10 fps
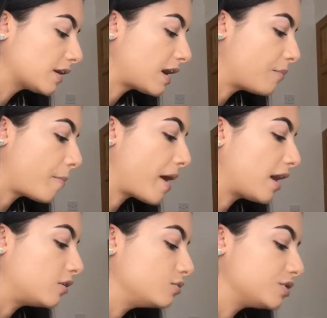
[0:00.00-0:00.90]
get my
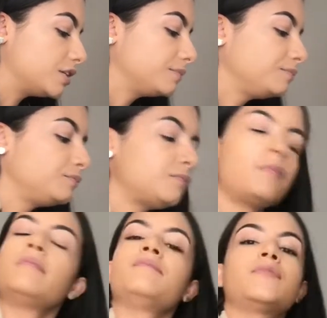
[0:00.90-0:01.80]
powder.
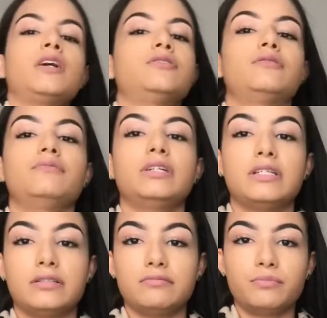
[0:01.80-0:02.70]
I don't
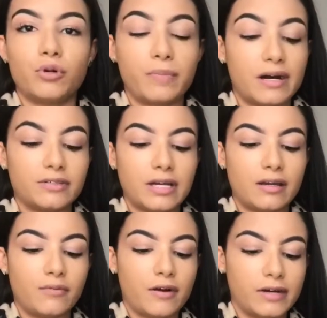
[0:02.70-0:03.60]
really put powder
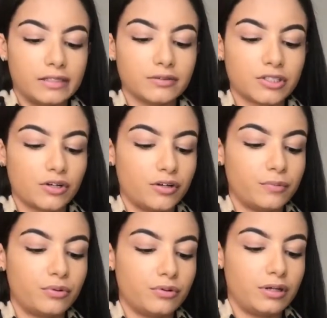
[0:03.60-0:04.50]
anywhere else. I only
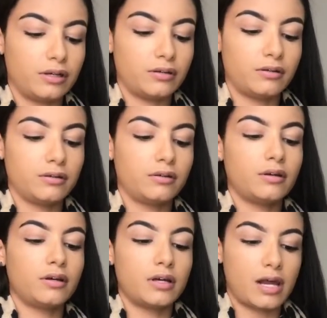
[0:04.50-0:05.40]
put it,
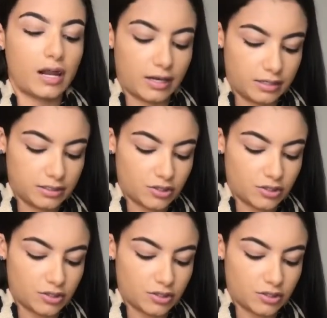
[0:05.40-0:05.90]
and